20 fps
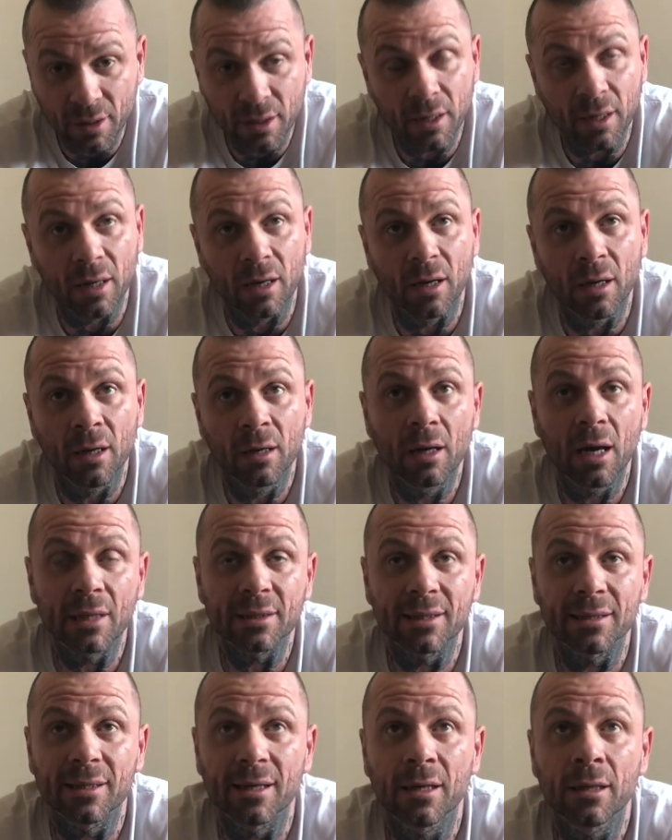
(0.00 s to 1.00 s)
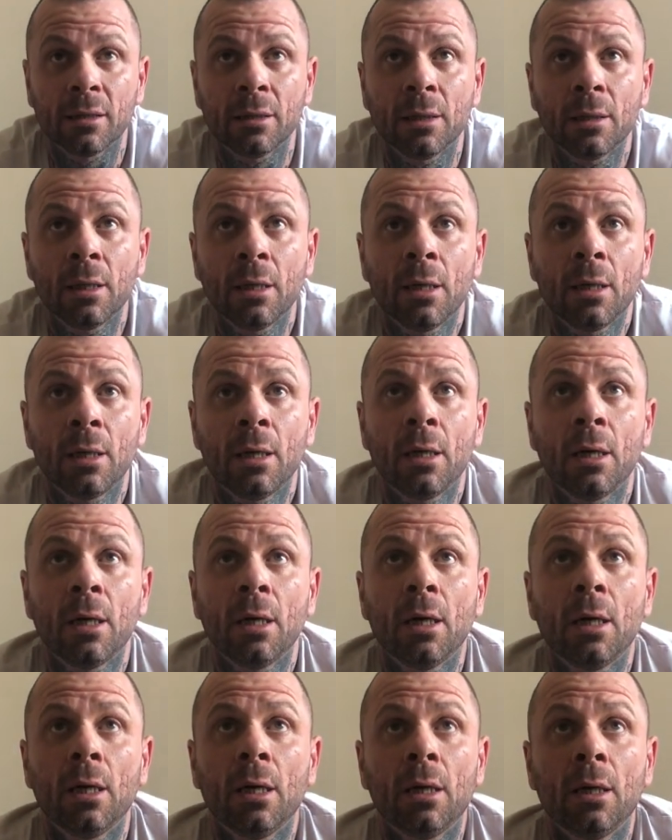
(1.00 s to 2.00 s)
and I did it.
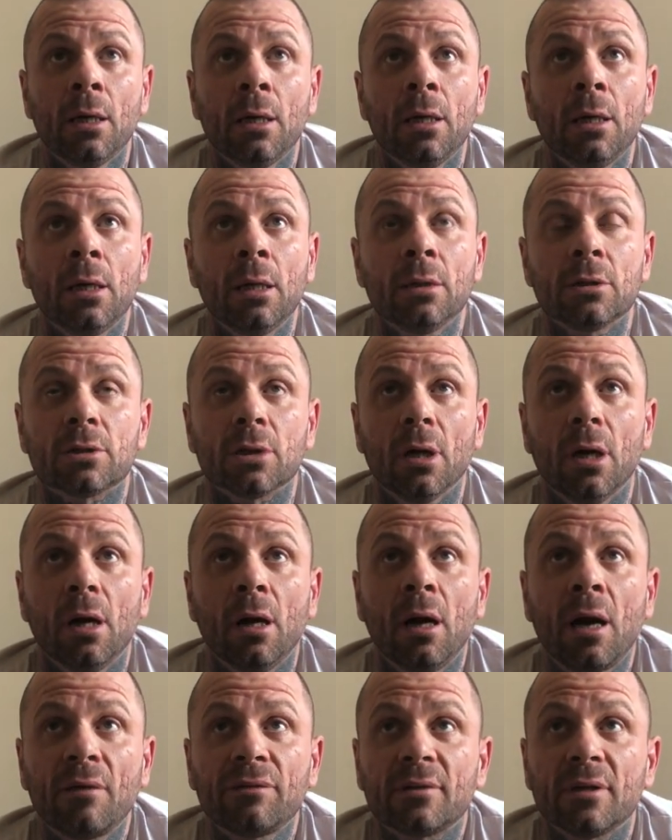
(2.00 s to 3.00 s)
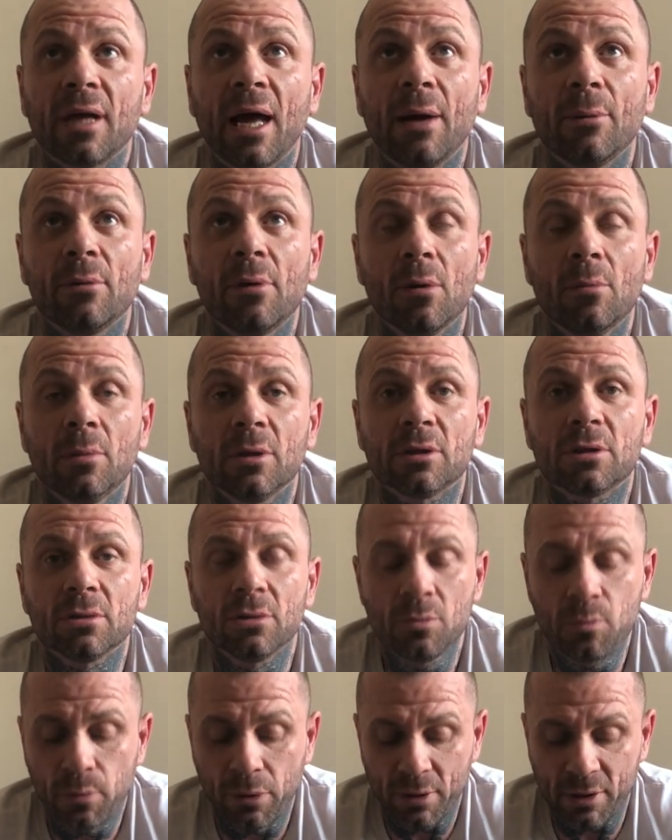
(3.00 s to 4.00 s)
So after that, we're onwards and
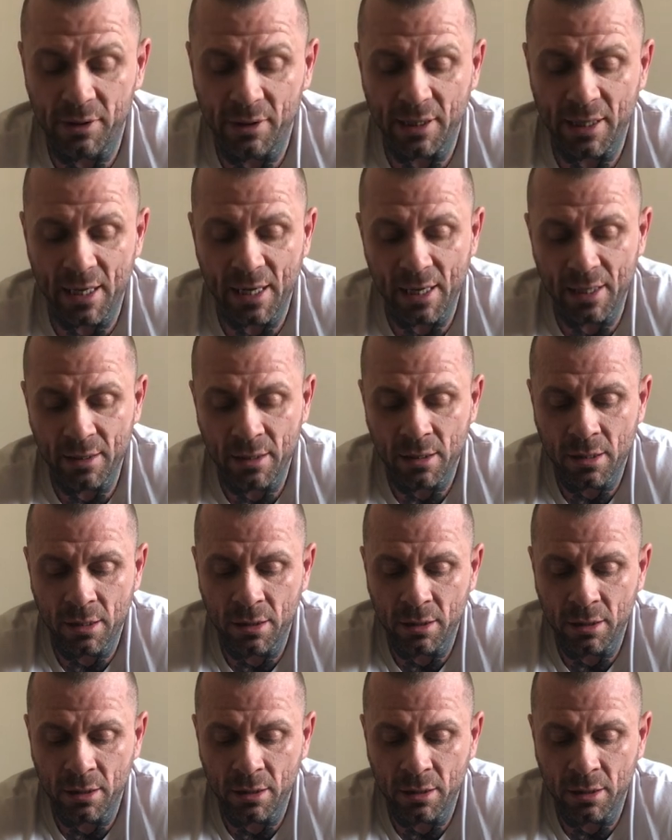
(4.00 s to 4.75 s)
upwards again.